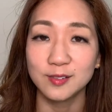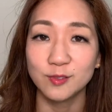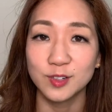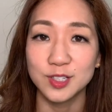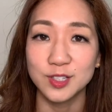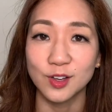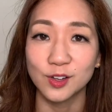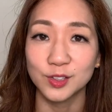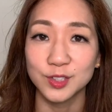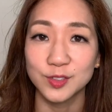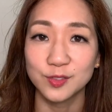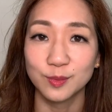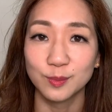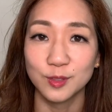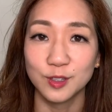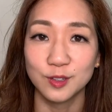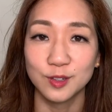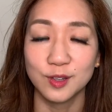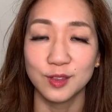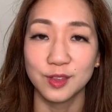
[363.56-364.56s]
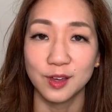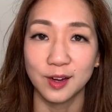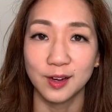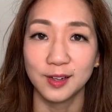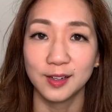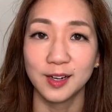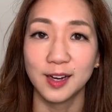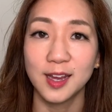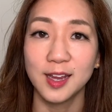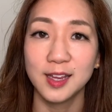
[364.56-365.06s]
results from
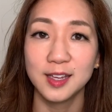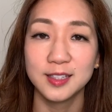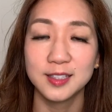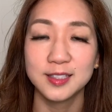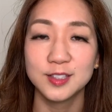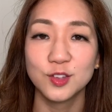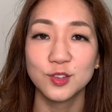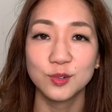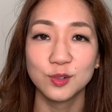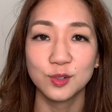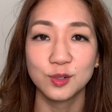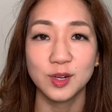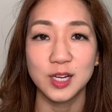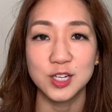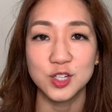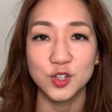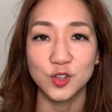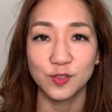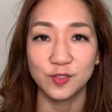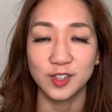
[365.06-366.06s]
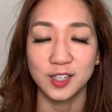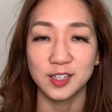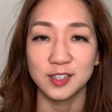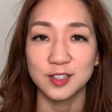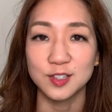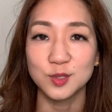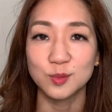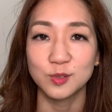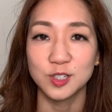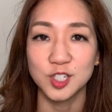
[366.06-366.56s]
glutathione is through
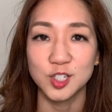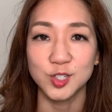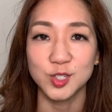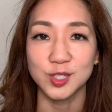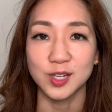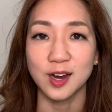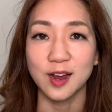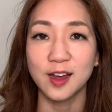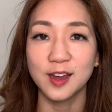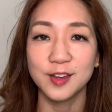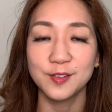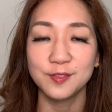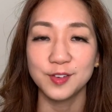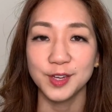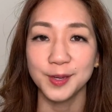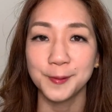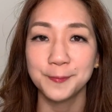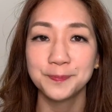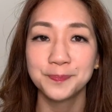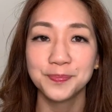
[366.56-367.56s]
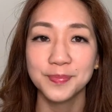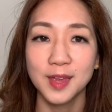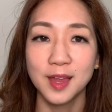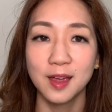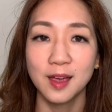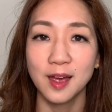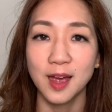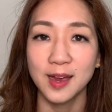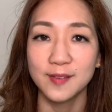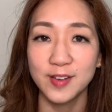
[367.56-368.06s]
intravenous, which is an IV. I've